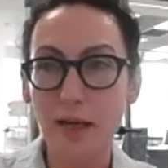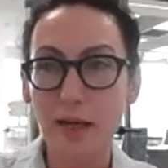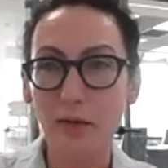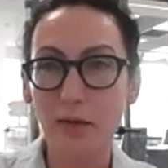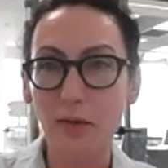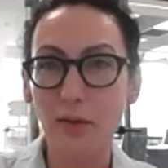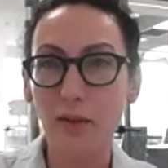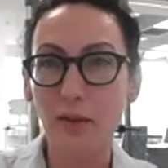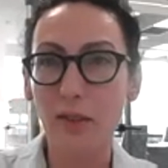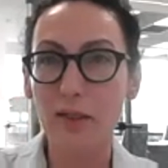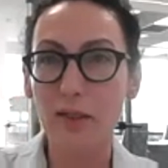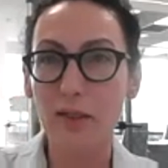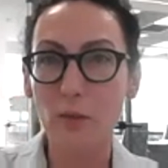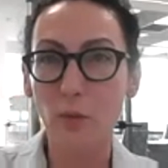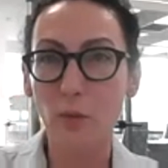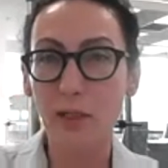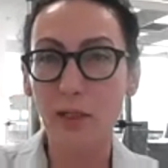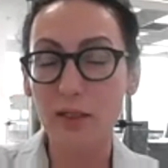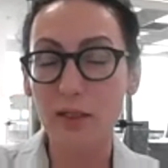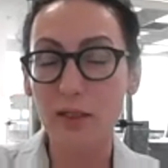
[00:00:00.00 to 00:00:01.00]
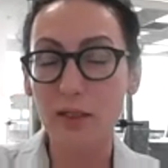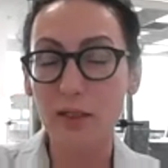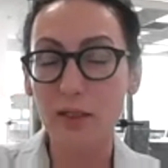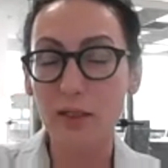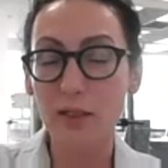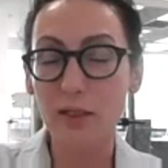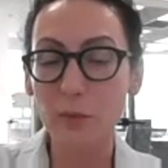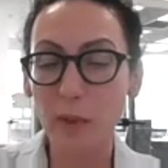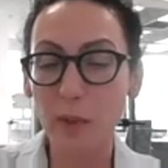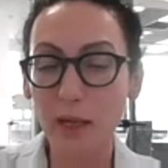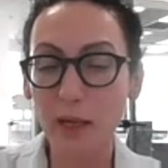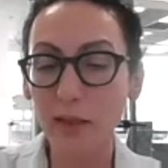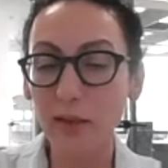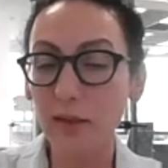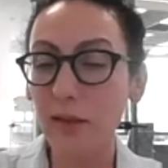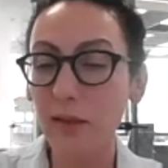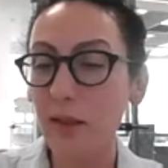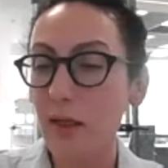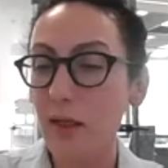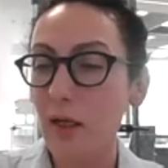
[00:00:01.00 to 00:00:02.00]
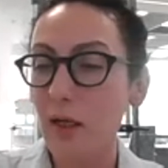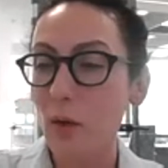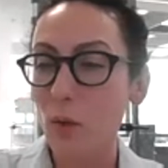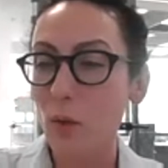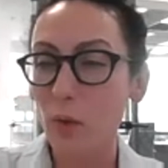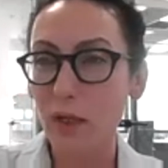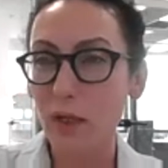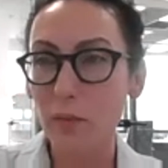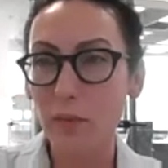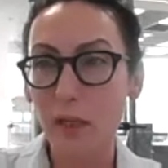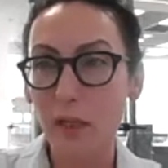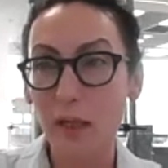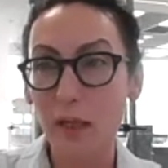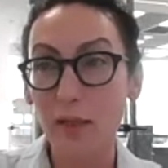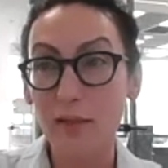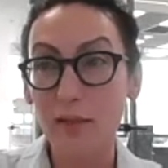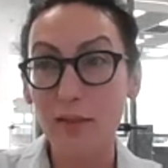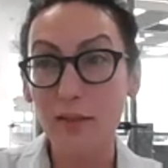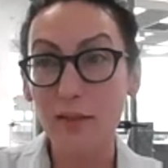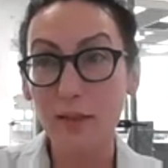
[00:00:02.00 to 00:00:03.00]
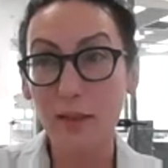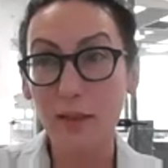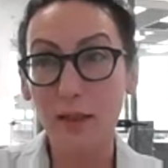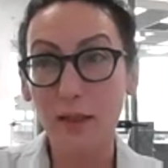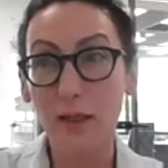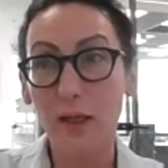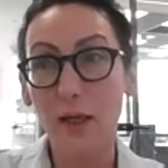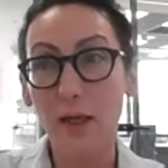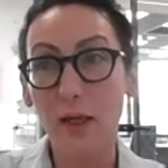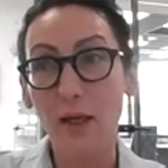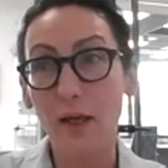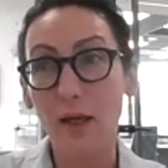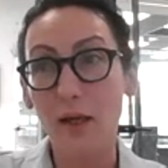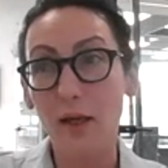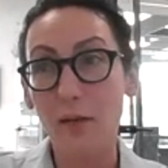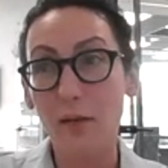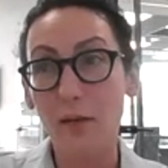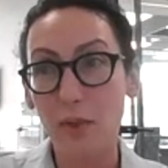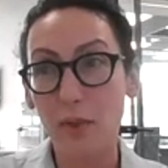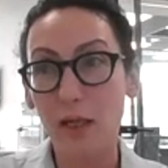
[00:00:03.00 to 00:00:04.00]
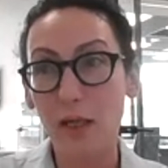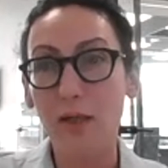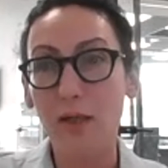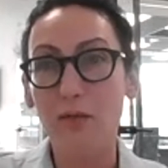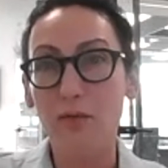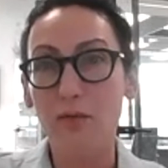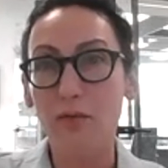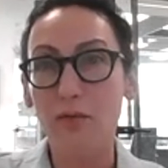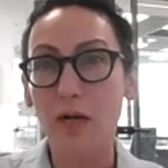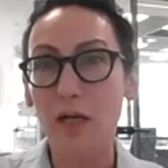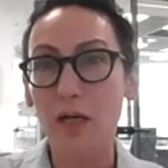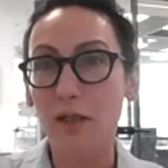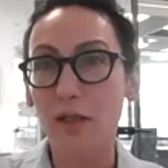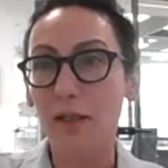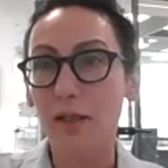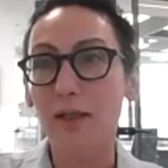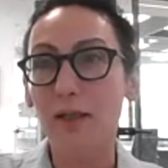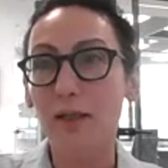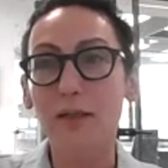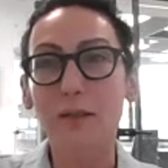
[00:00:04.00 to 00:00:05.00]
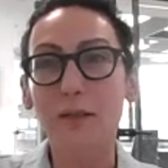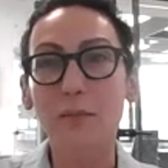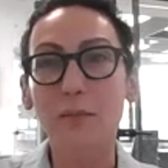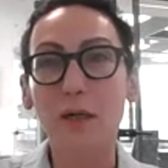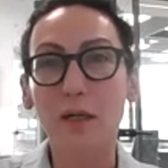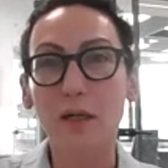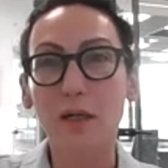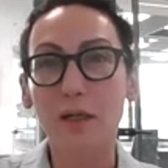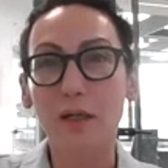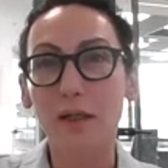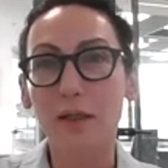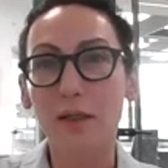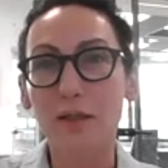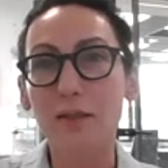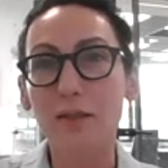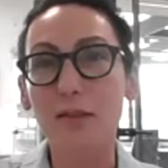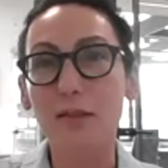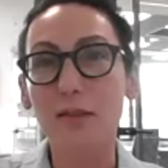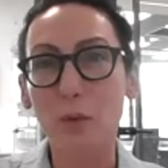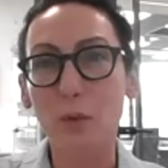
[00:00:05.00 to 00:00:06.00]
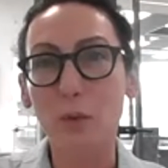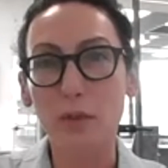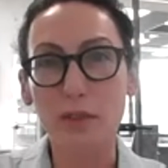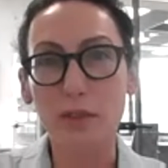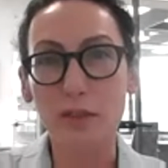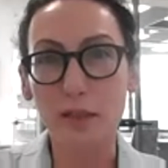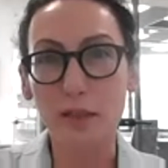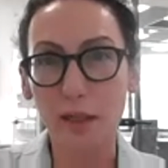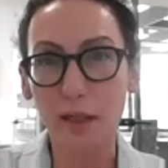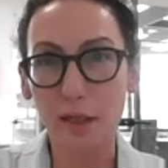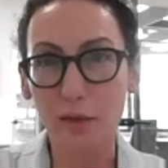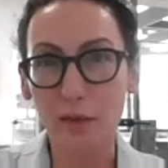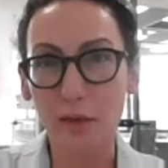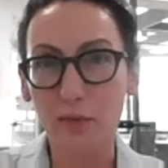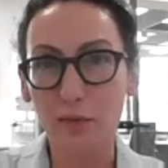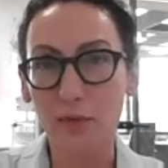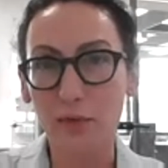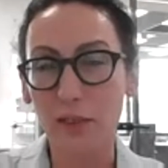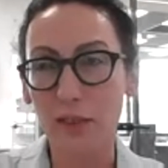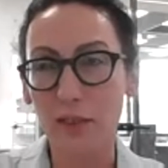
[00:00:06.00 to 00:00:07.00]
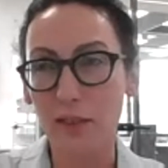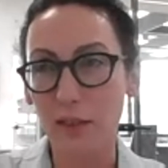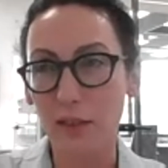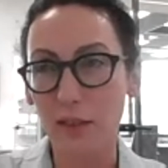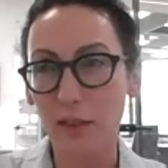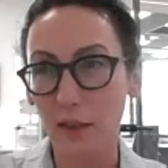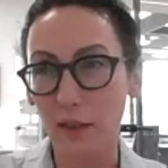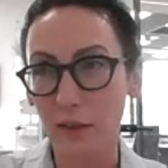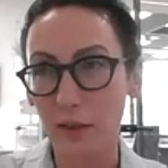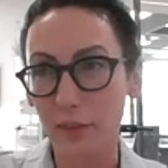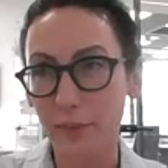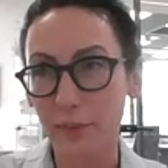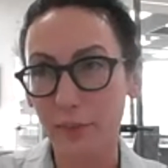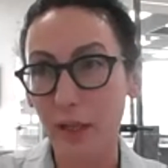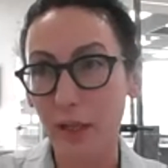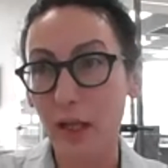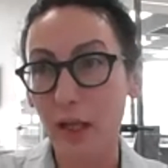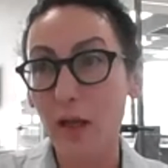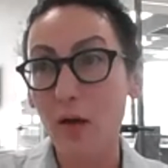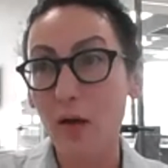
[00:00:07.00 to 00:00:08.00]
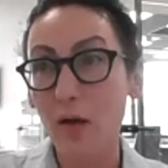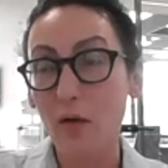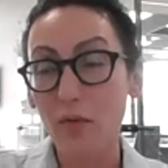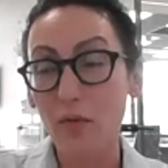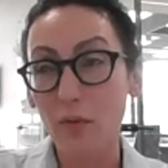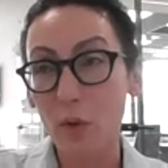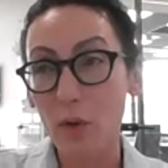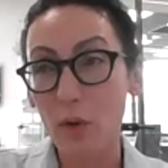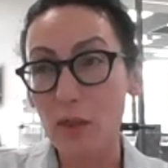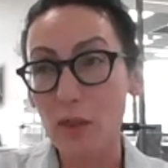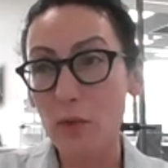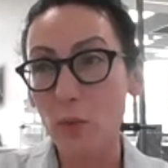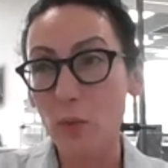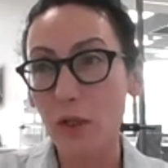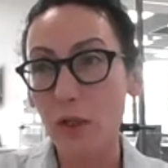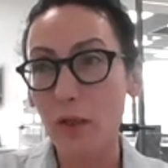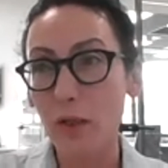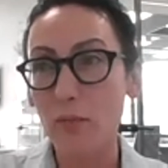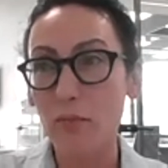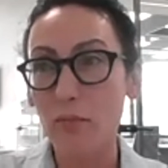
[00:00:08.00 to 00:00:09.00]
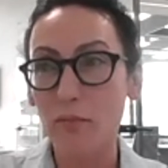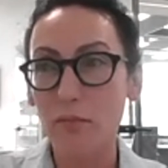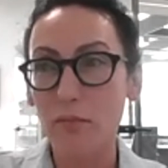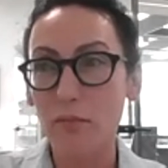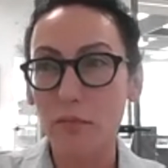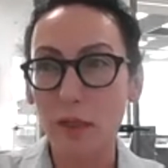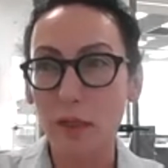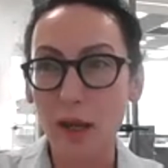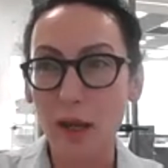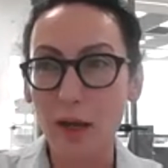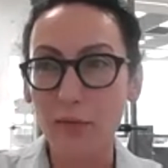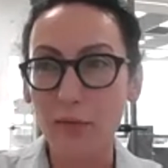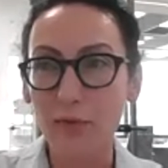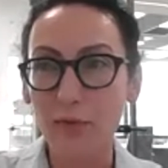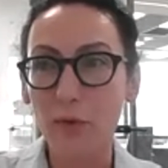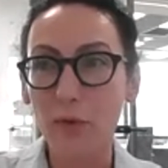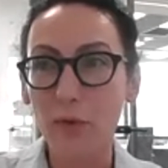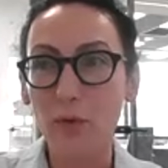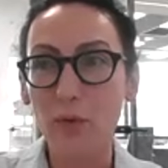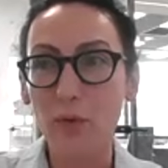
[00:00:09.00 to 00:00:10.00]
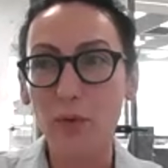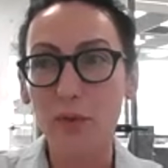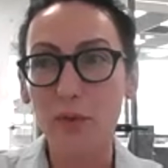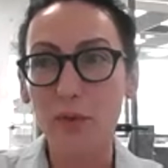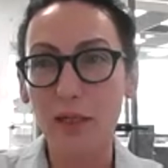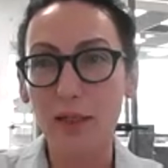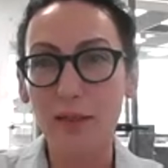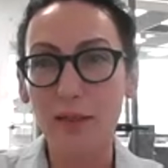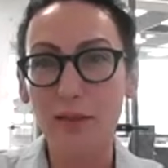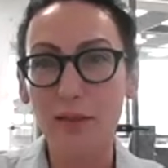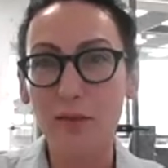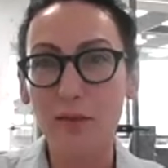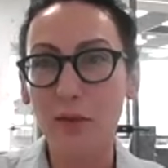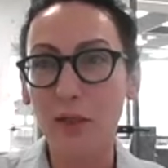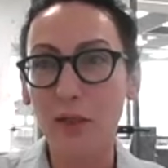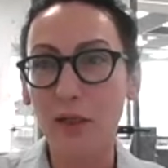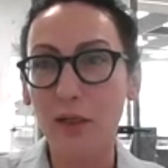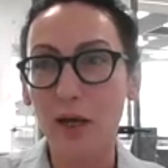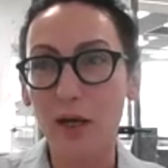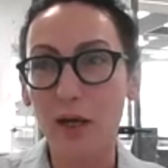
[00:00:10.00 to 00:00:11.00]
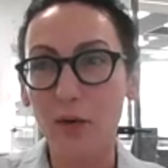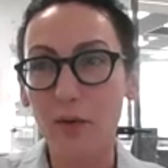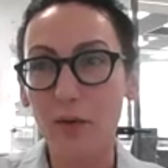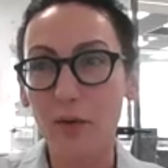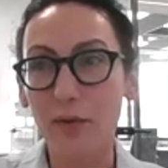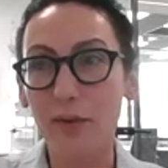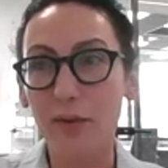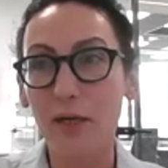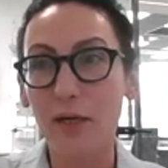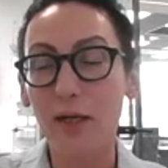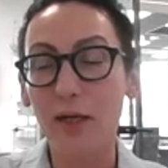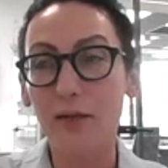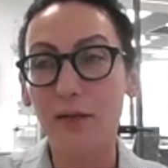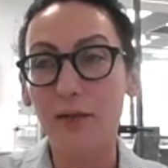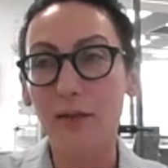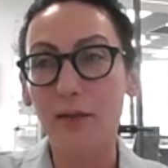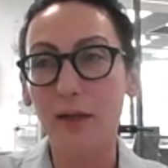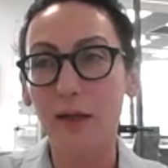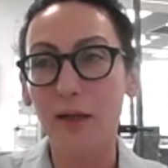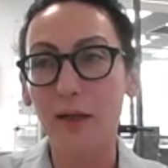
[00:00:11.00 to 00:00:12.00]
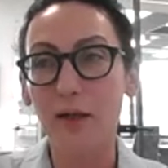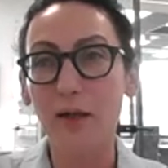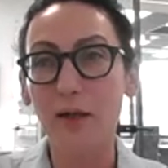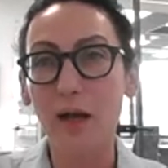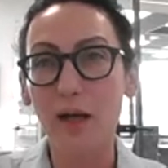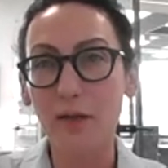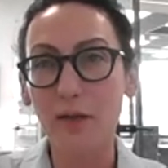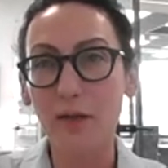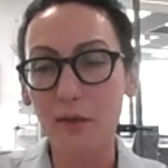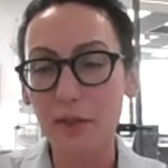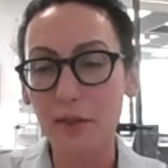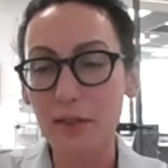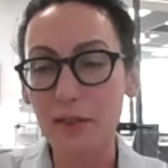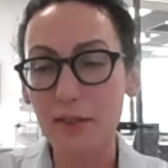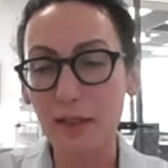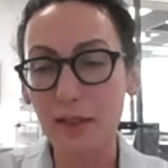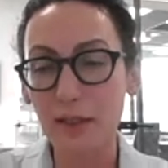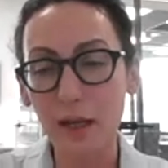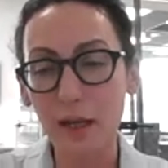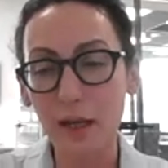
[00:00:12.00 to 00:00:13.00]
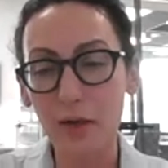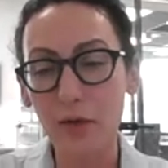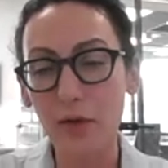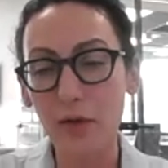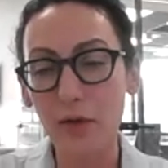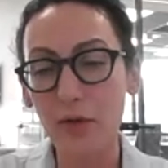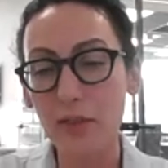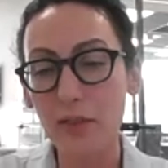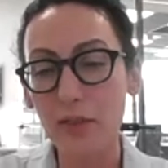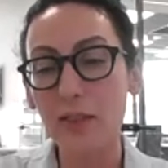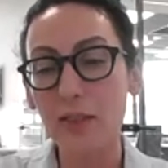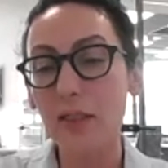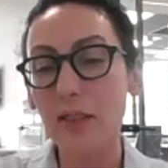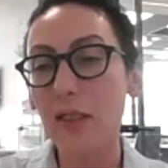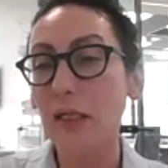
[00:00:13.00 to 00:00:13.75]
out as we expect, we may see a big rally in the markets towards the end of this year. Of course, we have to take into account that there are other scenarios.